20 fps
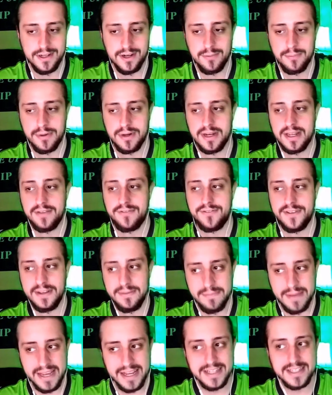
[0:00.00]
But if he
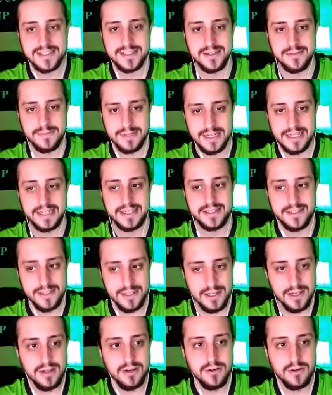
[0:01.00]
makes them like
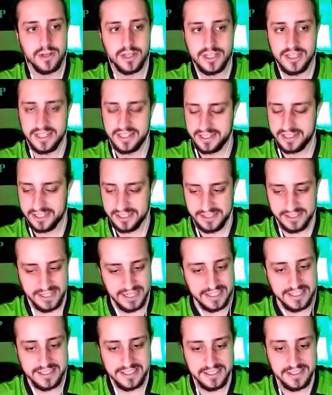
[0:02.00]
get
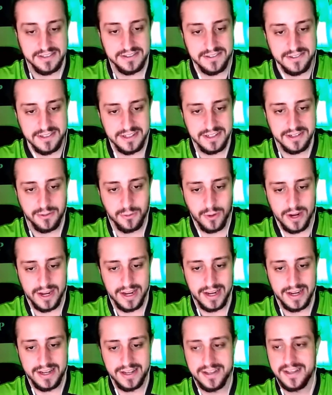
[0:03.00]
connected in a
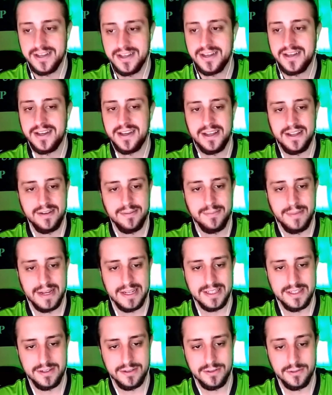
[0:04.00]
way, he
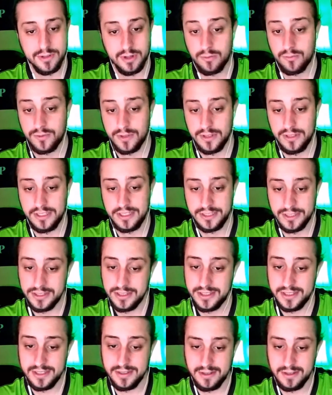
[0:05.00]
makes it really
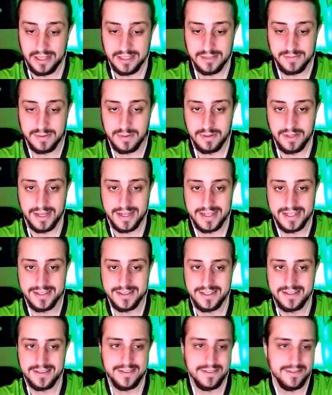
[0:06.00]
good, and lots of people like it,
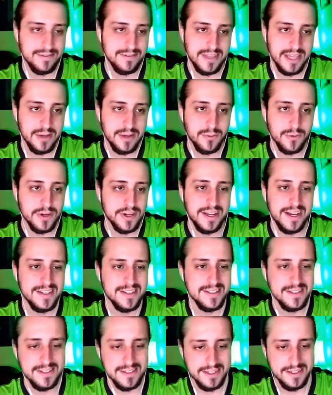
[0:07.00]
then they wouldn't
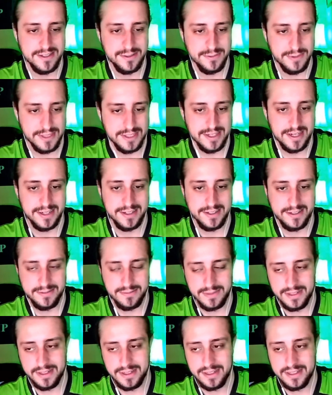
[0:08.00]
hesitate to re-sign
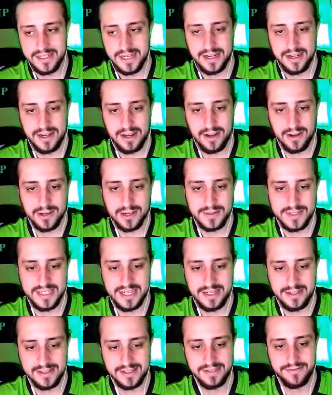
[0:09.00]
him. It all comes
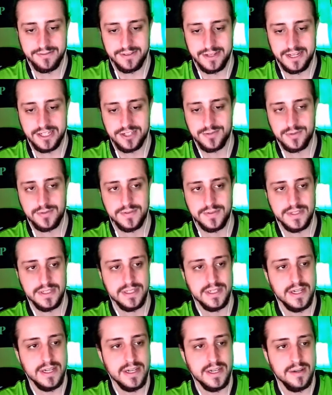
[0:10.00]
down to that Flash movie
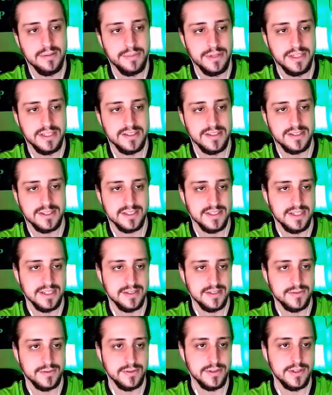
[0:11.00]
being
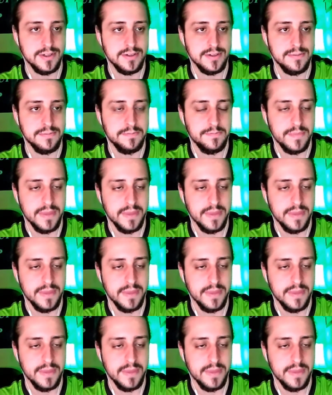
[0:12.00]
successful here.